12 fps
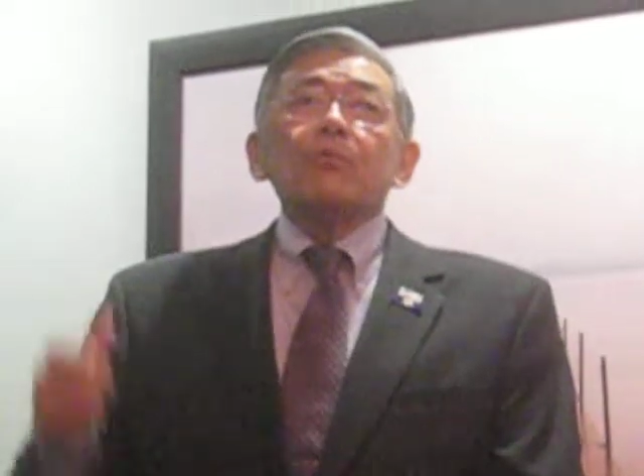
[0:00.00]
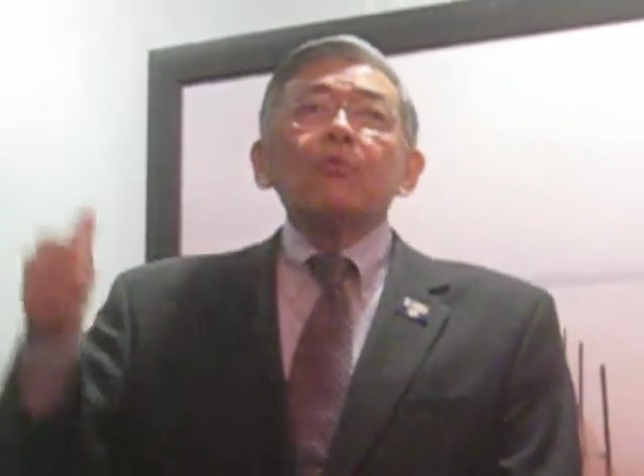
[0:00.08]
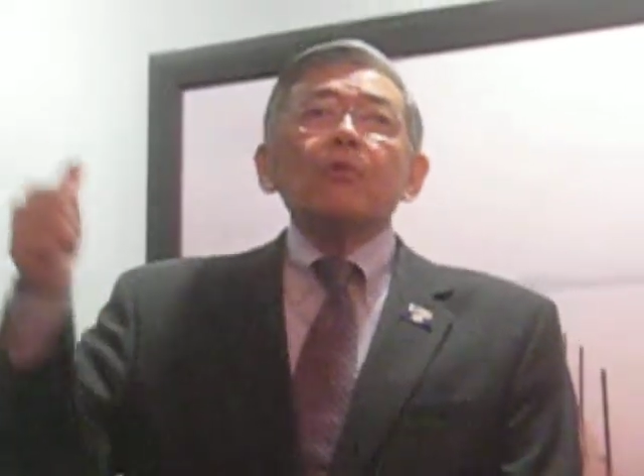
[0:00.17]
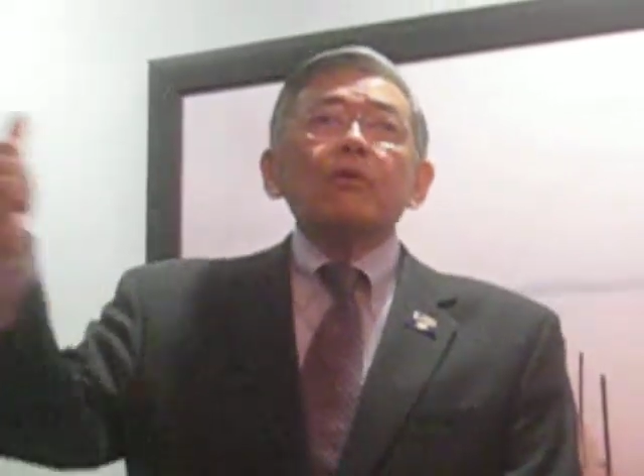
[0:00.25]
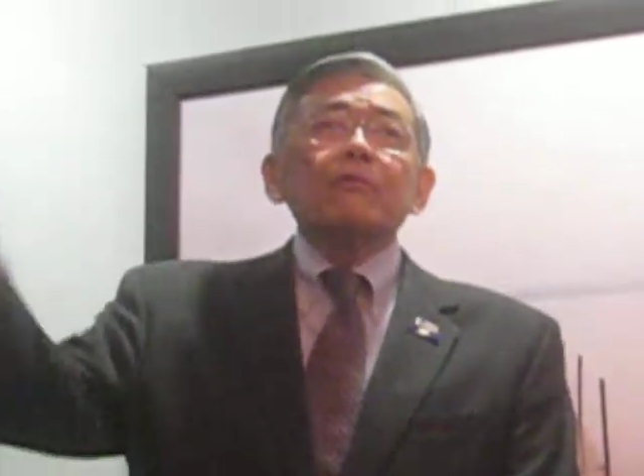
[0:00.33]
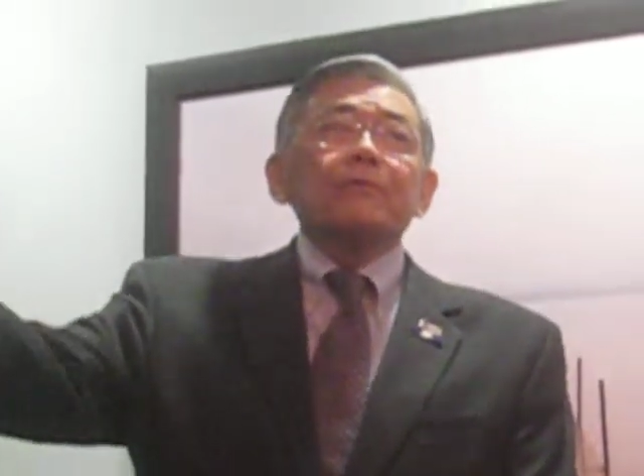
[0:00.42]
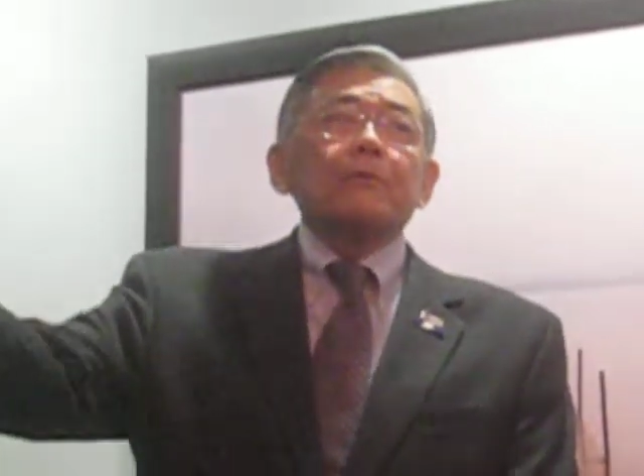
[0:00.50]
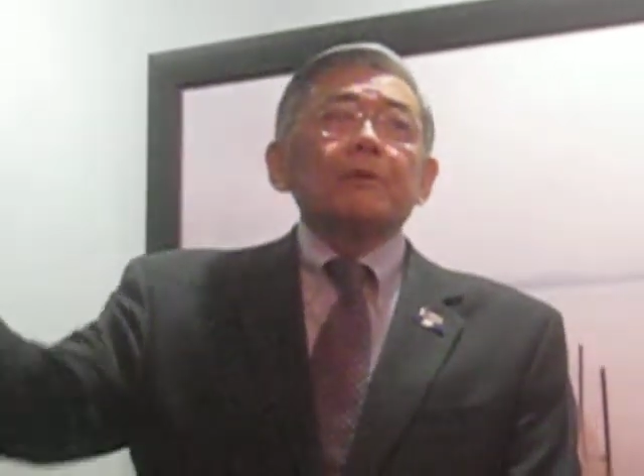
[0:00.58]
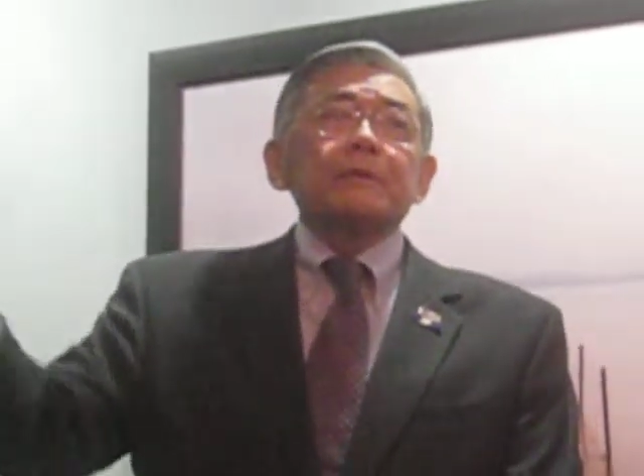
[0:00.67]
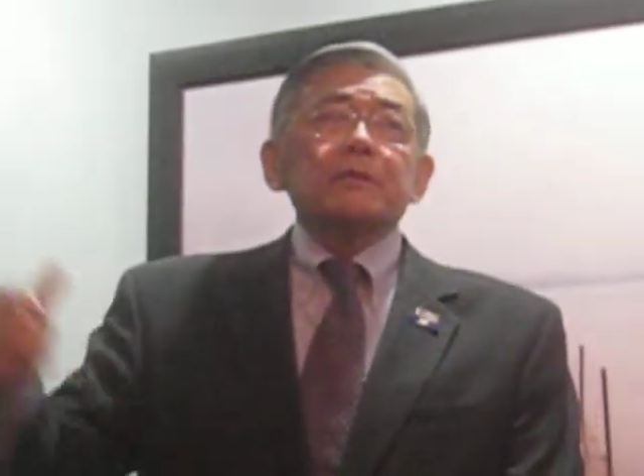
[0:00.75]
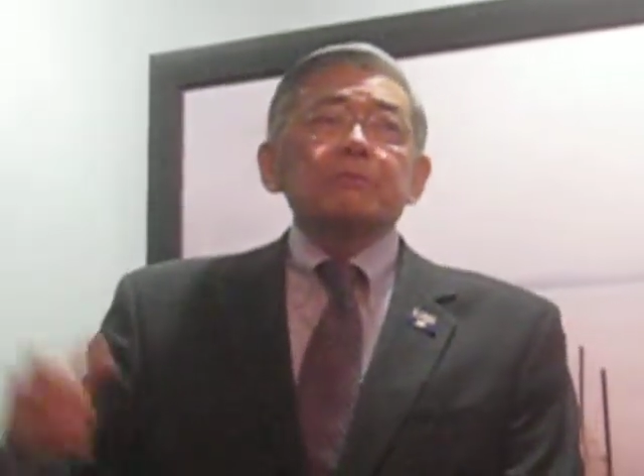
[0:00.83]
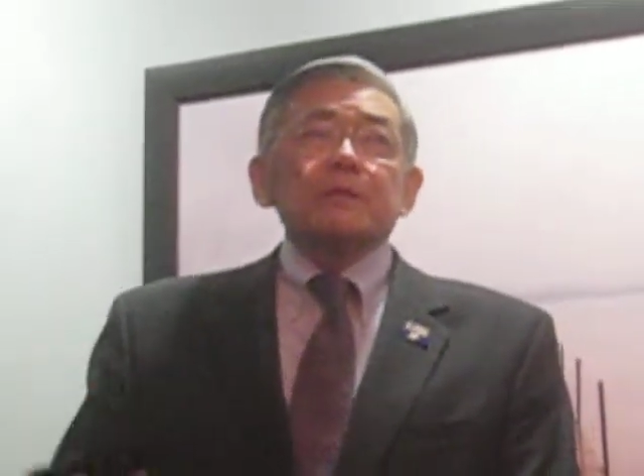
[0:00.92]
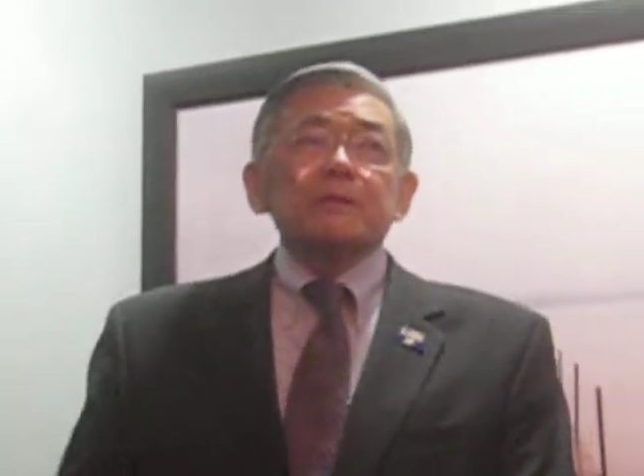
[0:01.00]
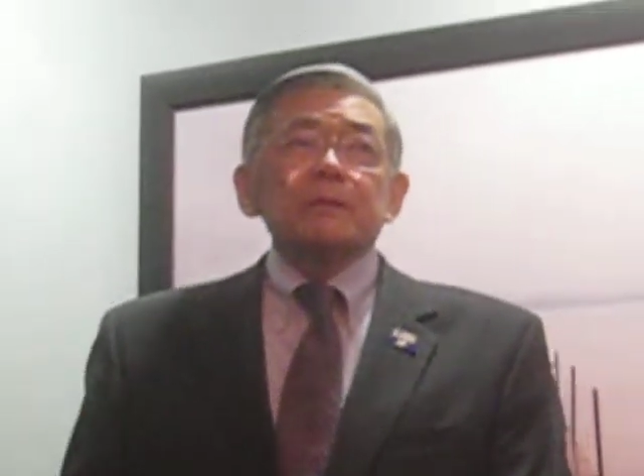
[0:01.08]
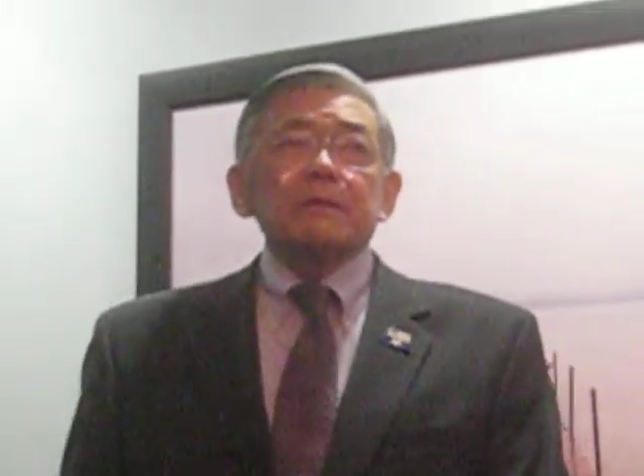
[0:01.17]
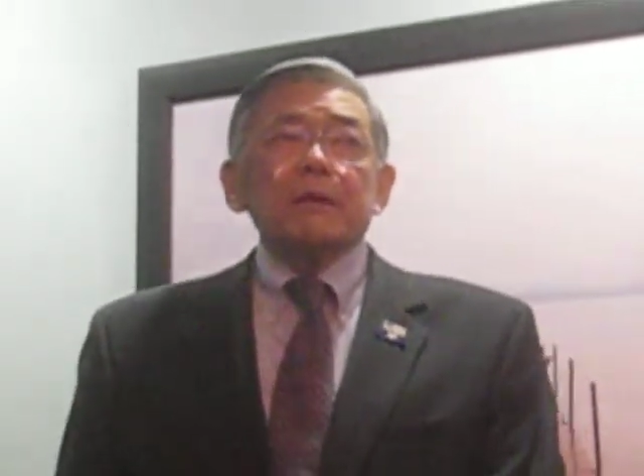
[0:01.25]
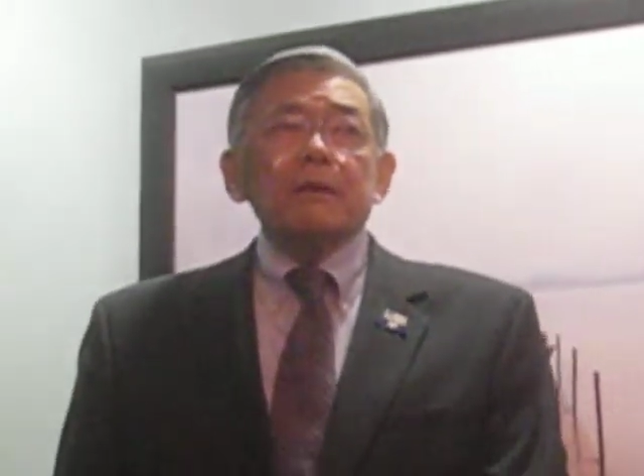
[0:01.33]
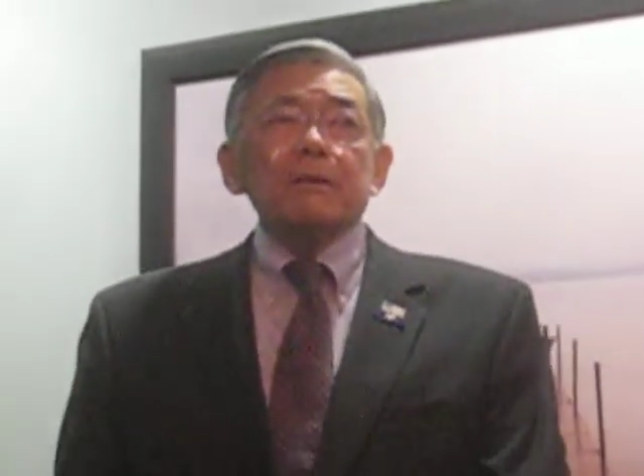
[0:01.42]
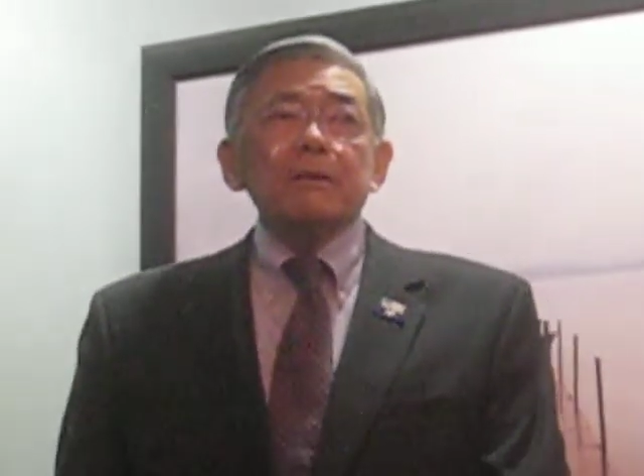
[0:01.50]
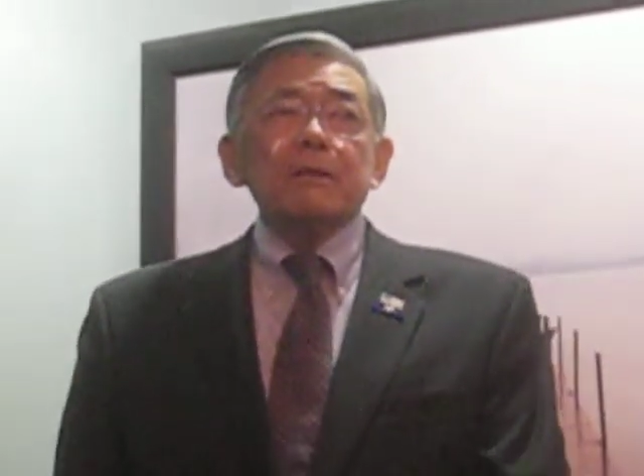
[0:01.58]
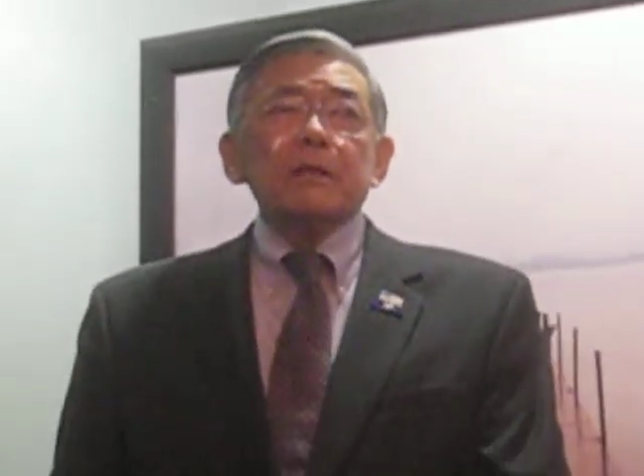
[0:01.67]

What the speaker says: Wolfowitz wasn't there,